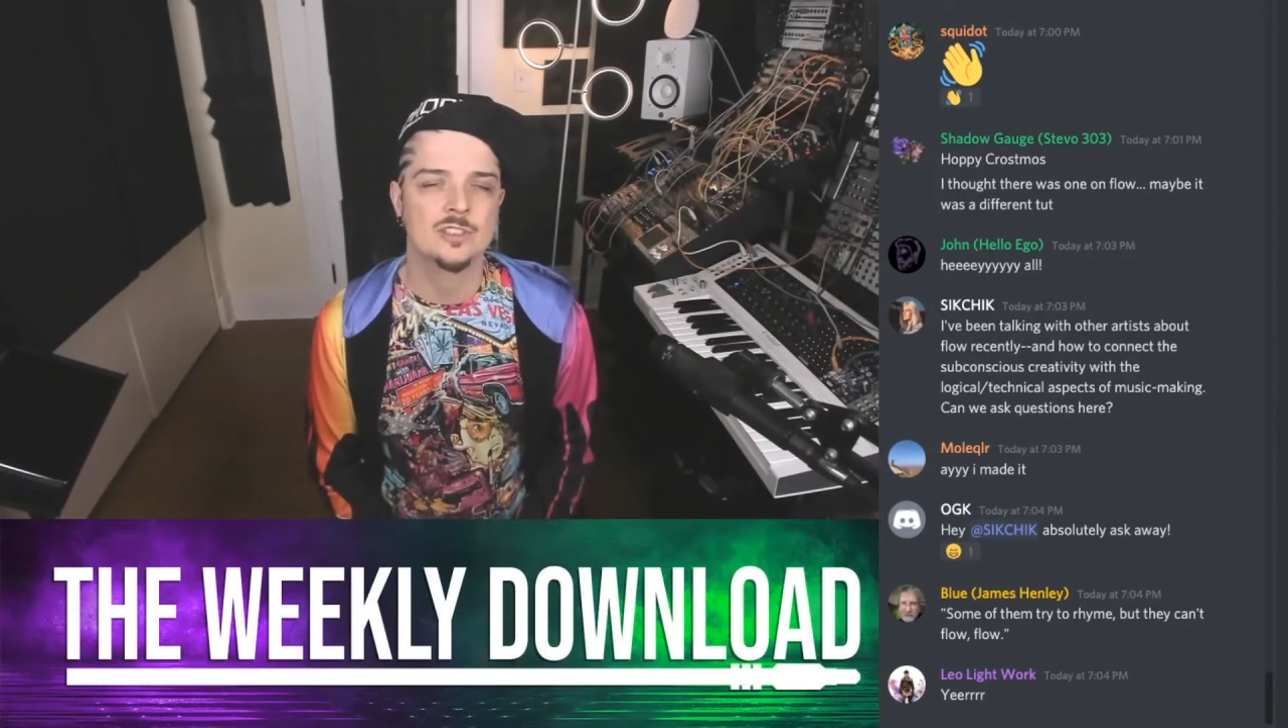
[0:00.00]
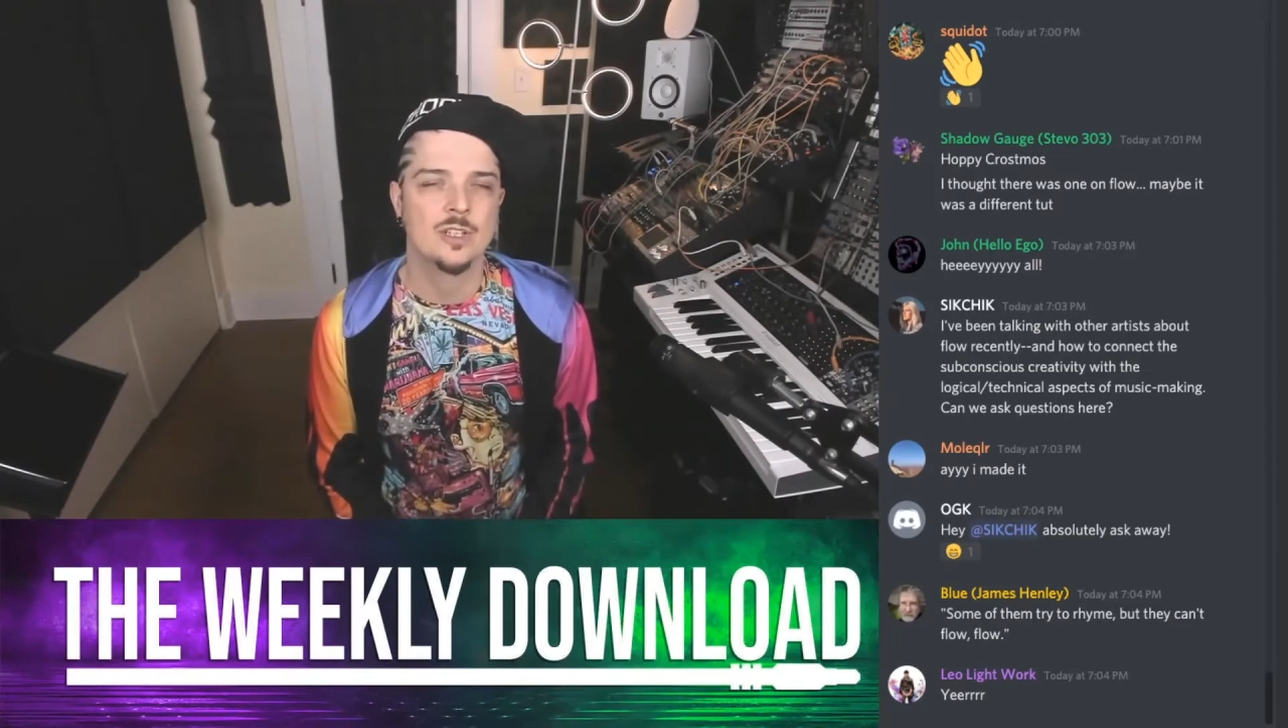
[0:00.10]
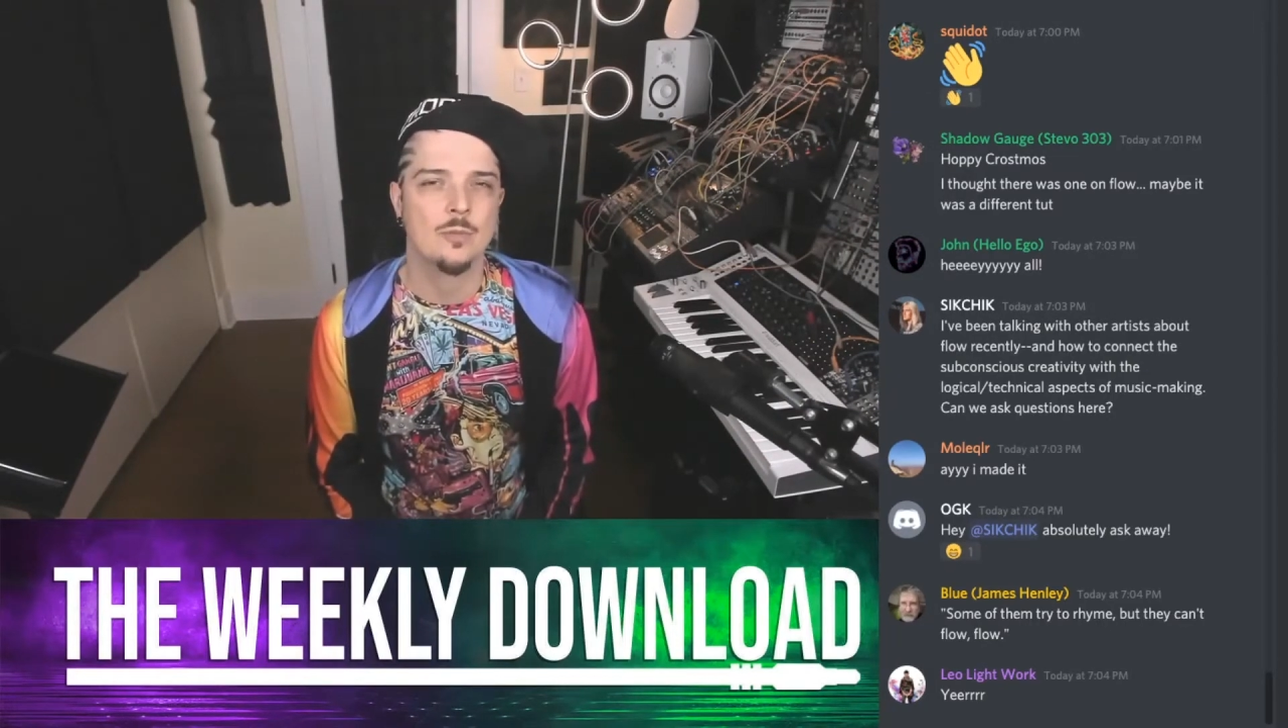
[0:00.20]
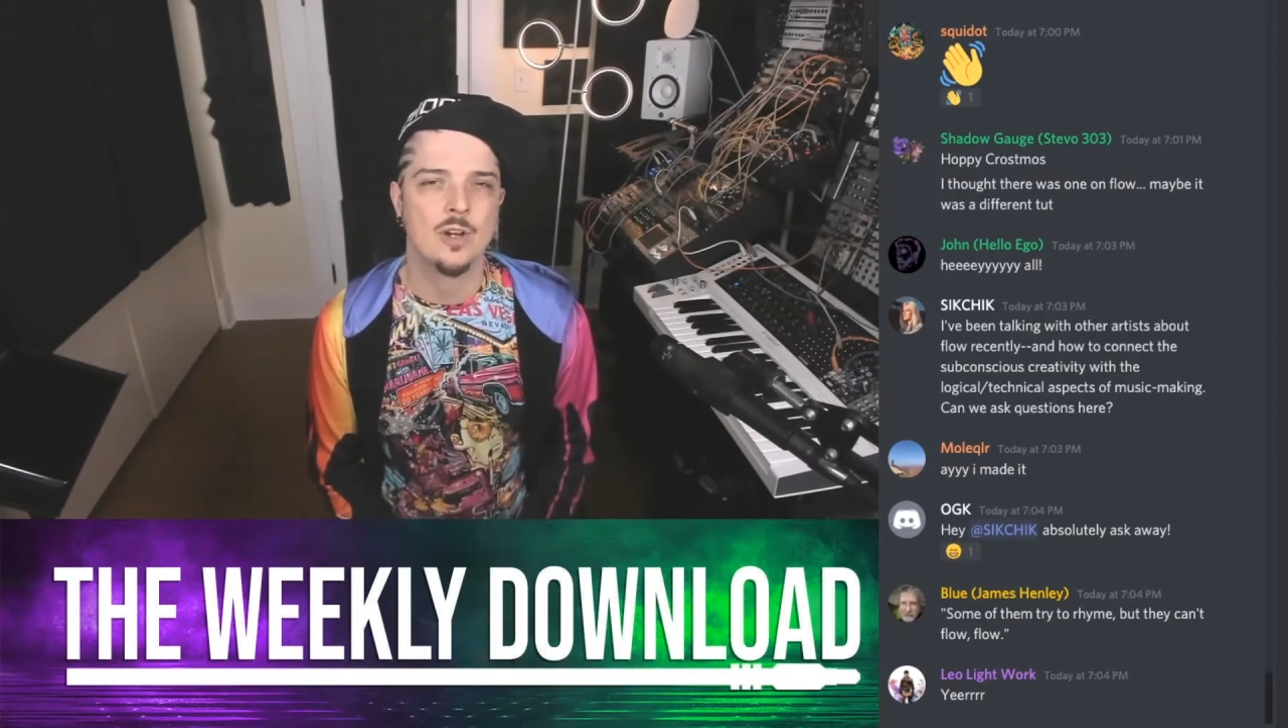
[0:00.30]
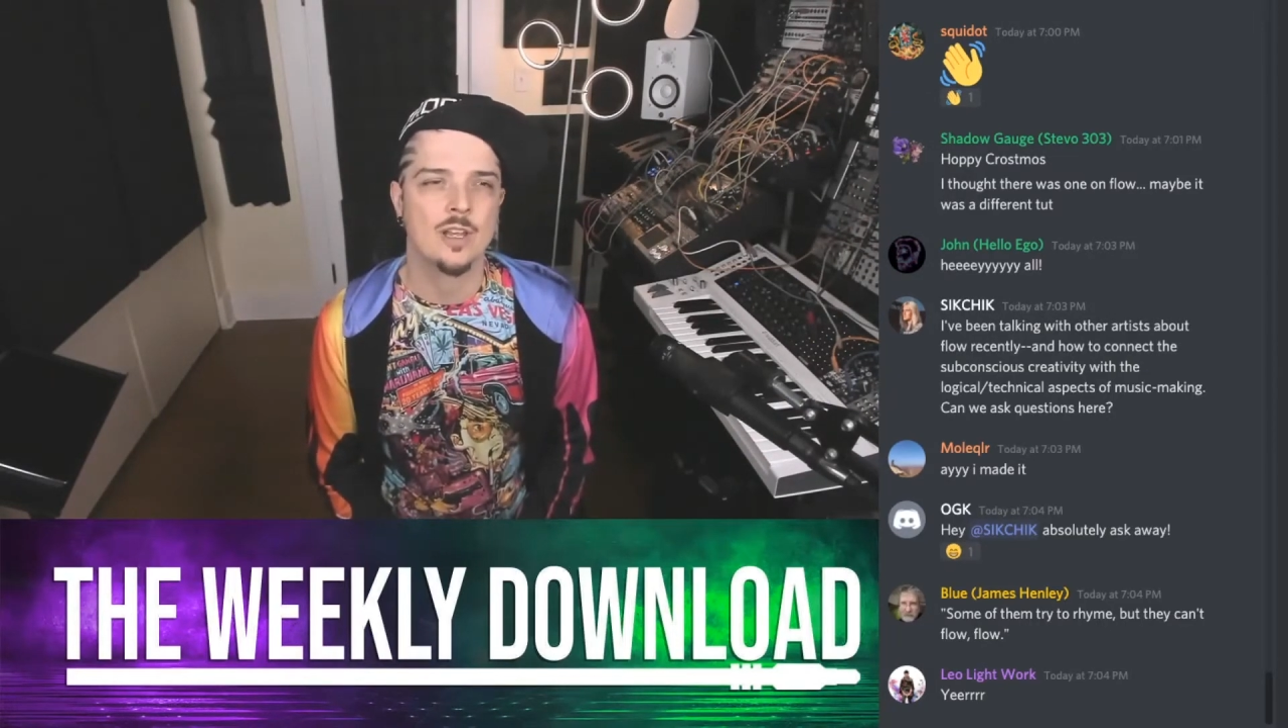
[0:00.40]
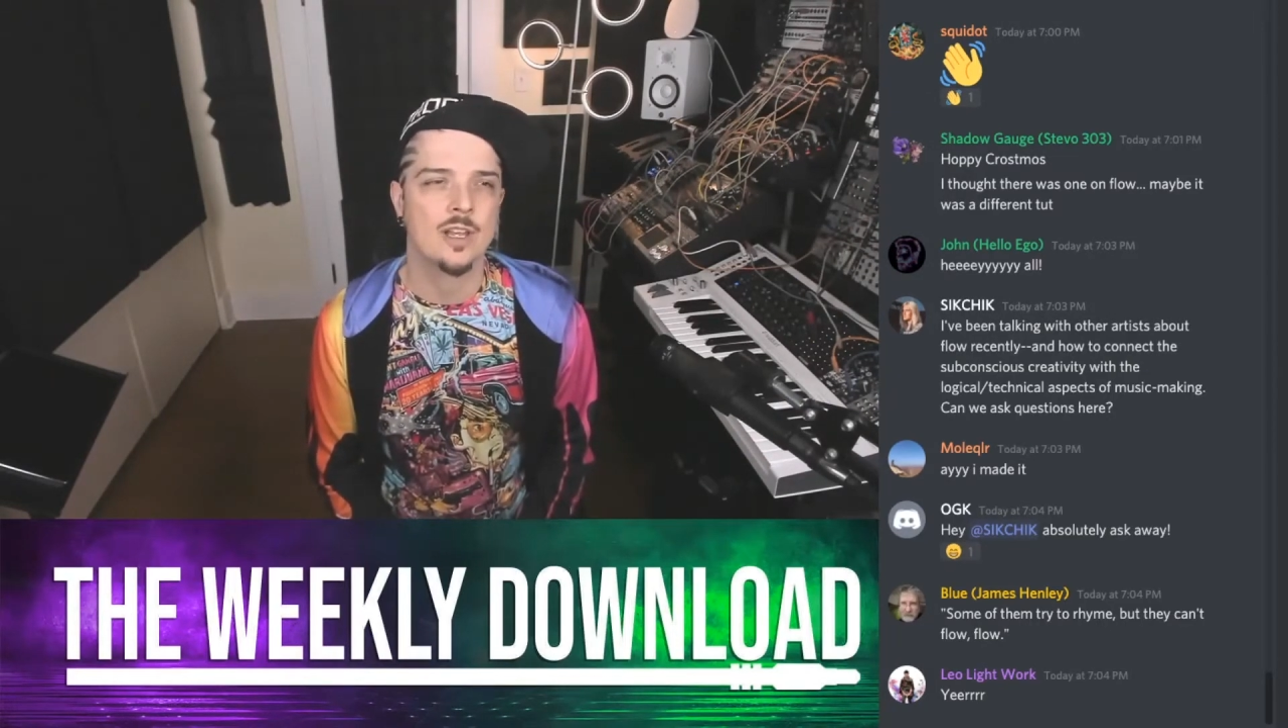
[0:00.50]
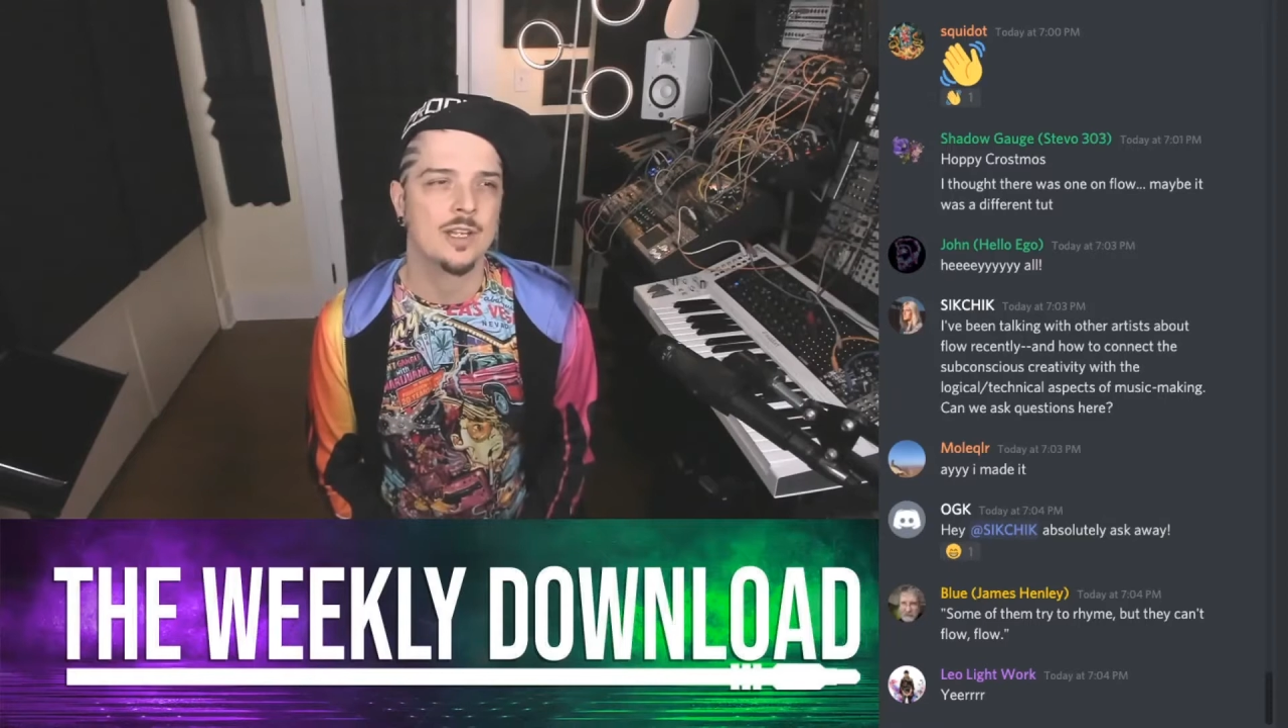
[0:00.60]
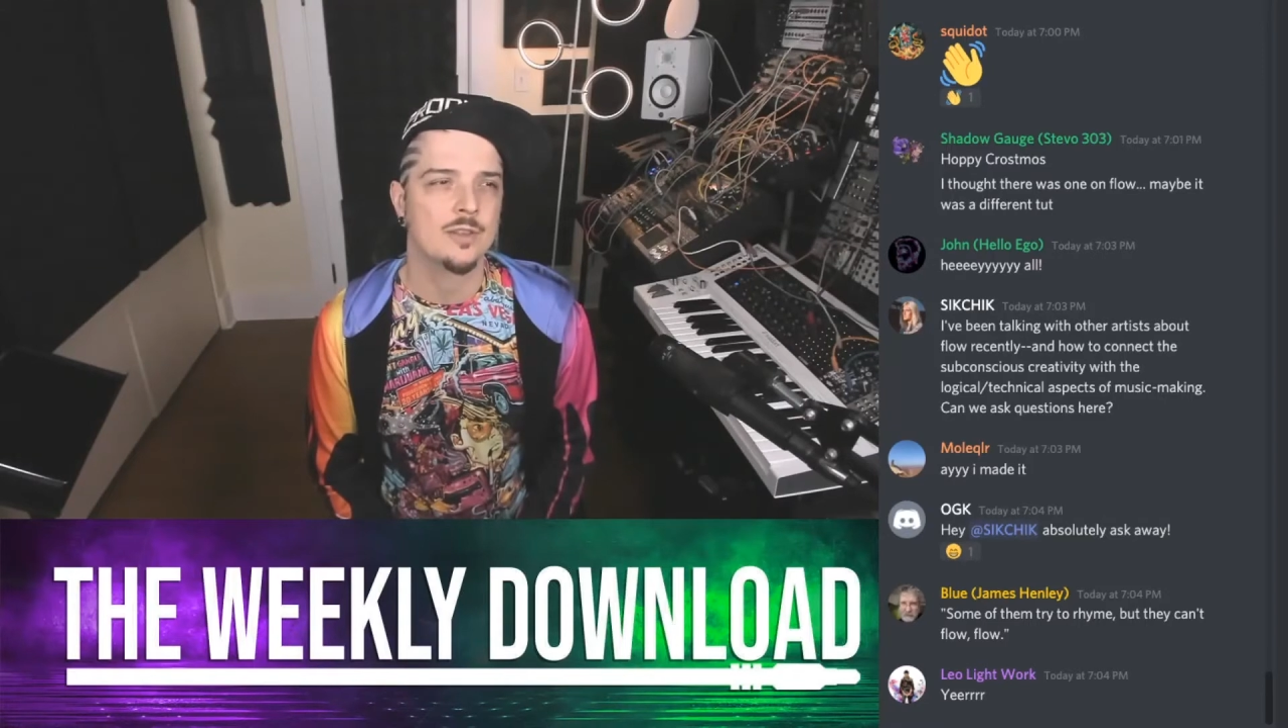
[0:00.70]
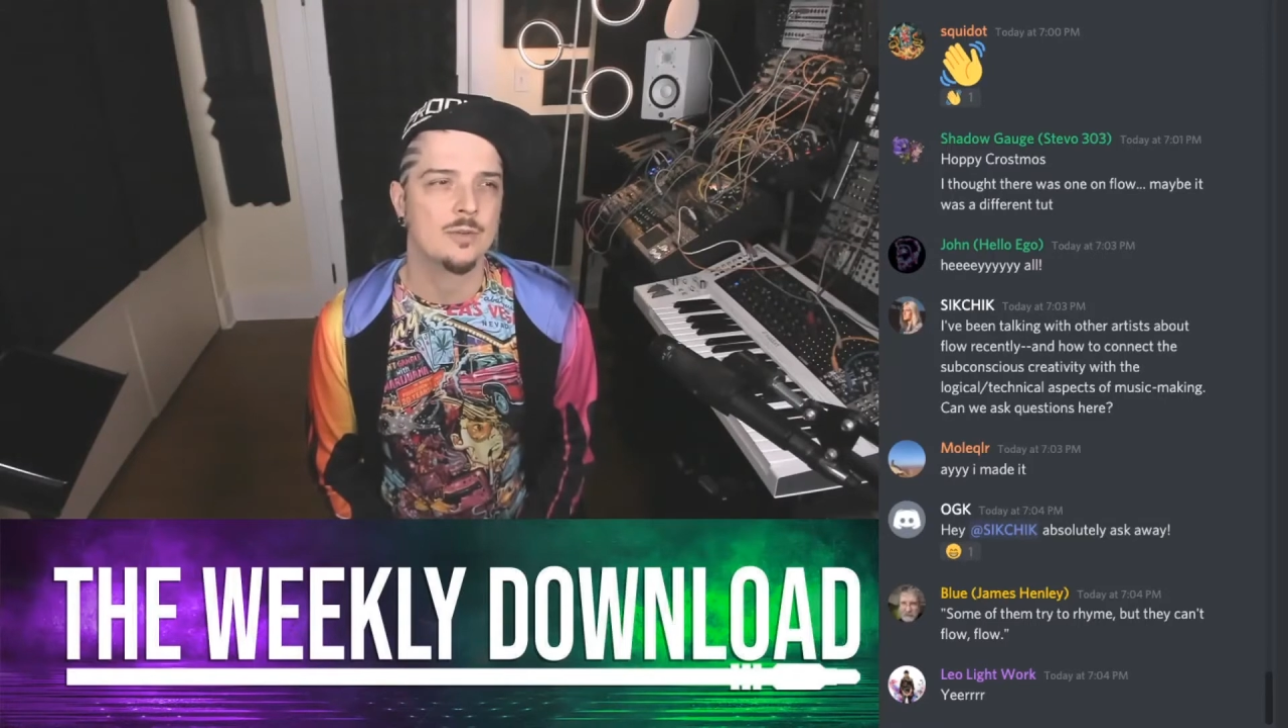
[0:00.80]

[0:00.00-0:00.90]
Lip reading: somewhat like